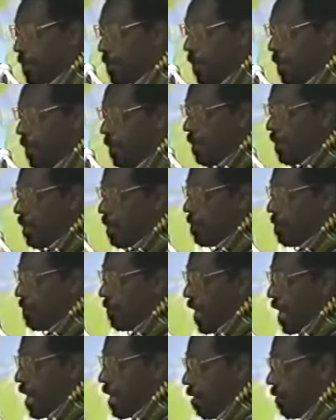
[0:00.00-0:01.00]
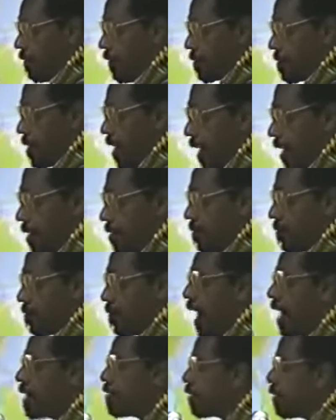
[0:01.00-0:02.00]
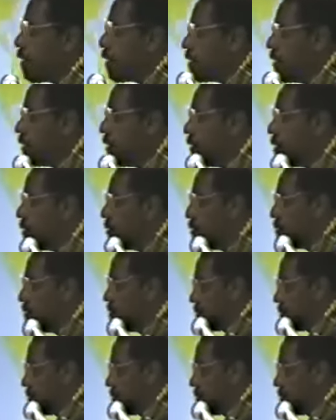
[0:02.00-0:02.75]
of it. They overran Washington,